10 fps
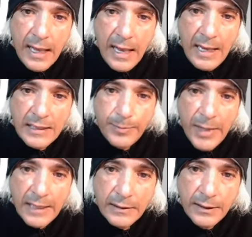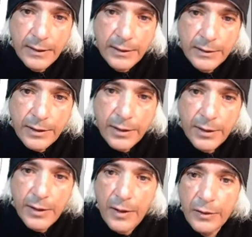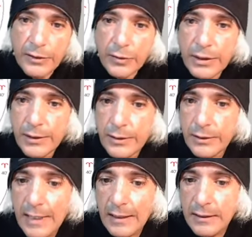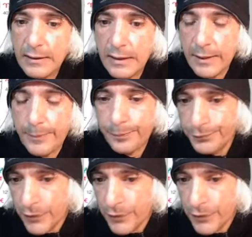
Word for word: aspect to her nodes, which is her destiny